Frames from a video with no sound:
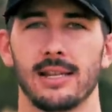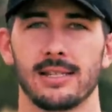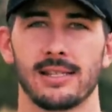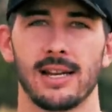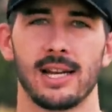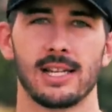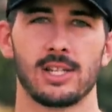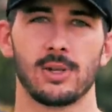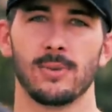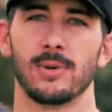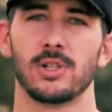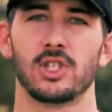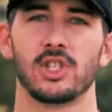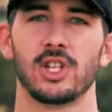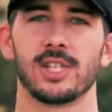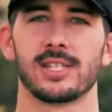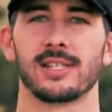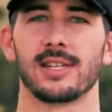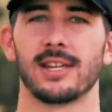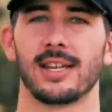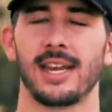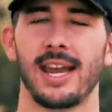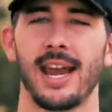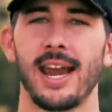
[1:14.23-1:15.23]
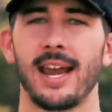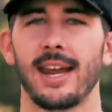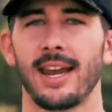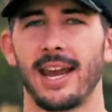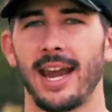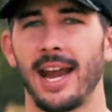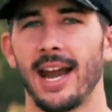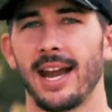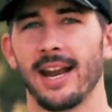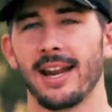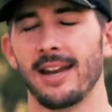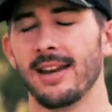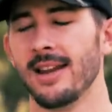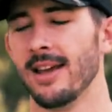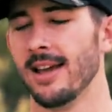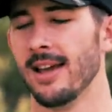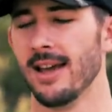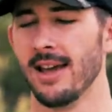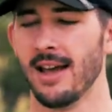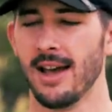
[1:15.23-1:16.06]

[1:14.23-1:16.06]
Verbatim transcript: It's not so much just a Can Cannon,